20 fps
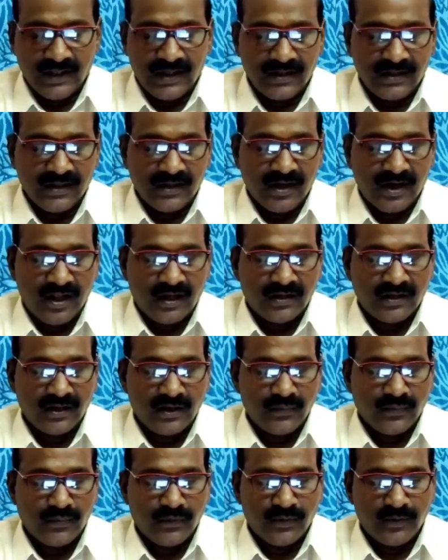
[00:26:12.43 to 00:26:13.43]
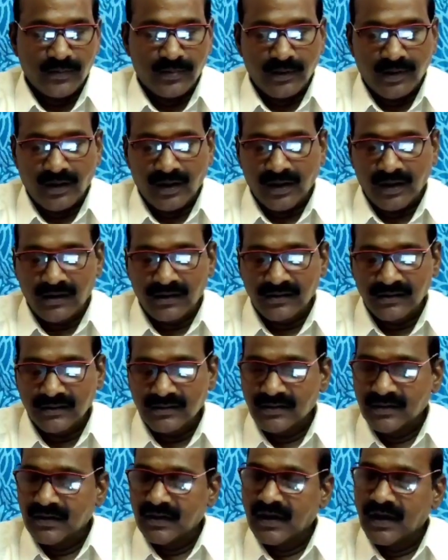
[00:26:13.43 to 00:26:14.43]
learned the art of
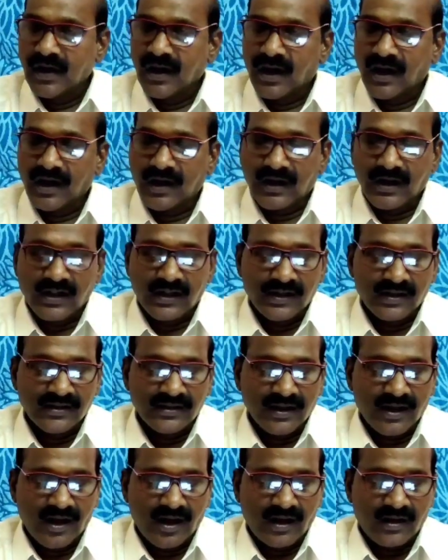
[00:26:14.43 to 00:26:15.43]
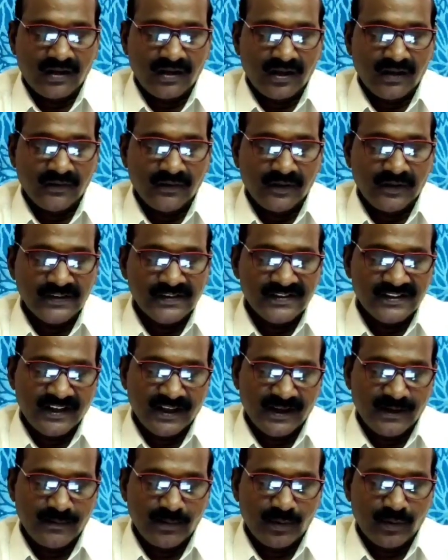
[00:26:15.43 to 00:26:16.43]
football and the art of
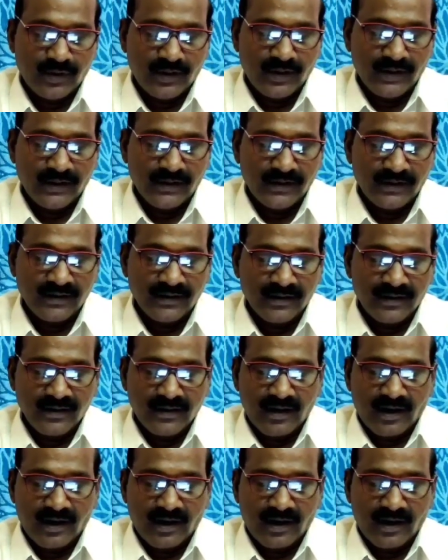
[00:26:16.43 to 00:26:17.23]
skateboarding.